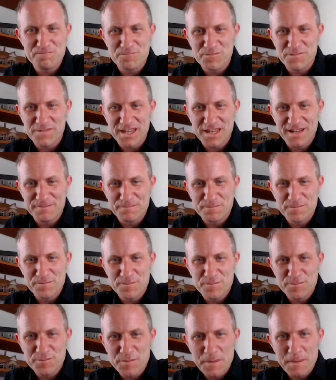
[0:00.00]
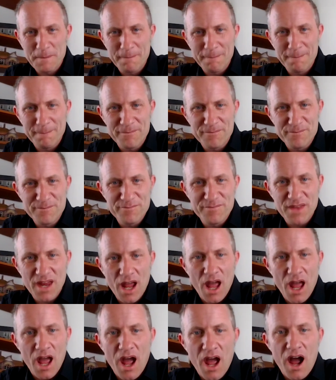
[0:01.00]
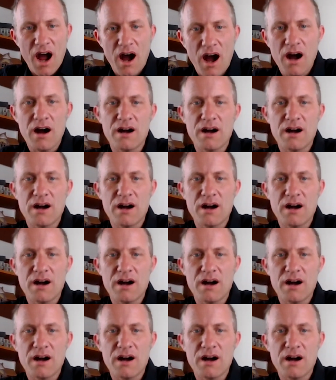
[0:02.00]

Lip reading: We've got. I don't know whether that's going to come up. So.